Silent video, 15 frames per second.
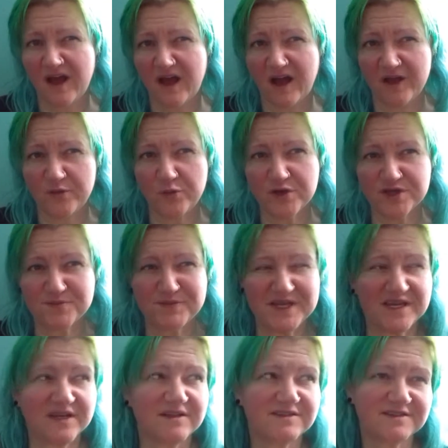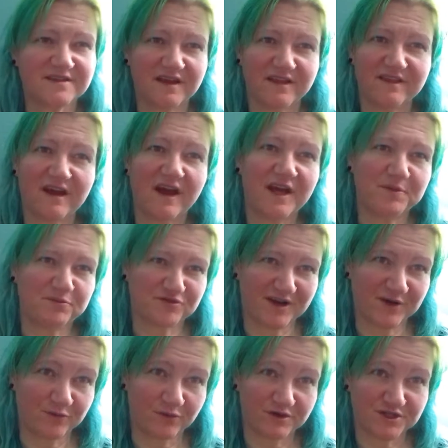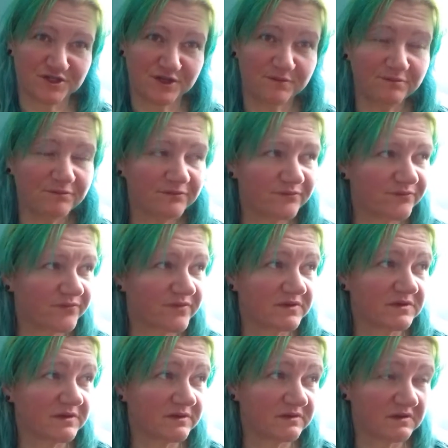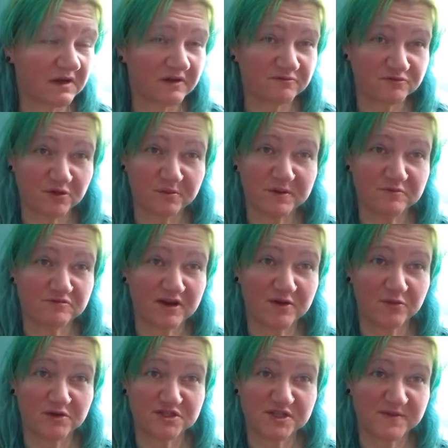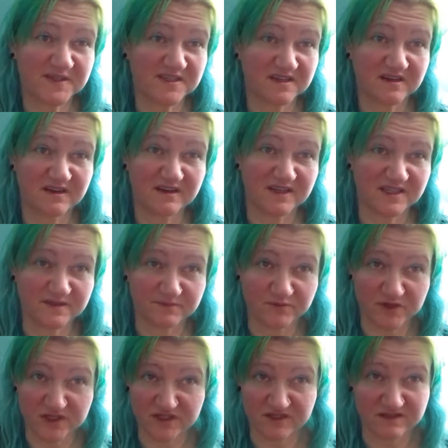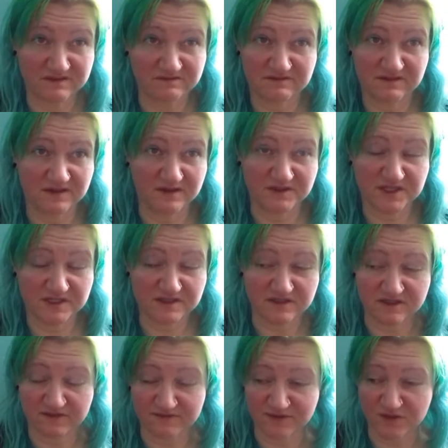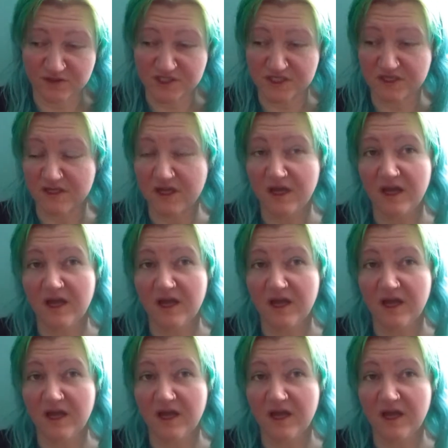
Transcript: I would be concerned that I had brainwashed them. I've probably brainwashed them into carnism, which is, you know, just as unfortunate.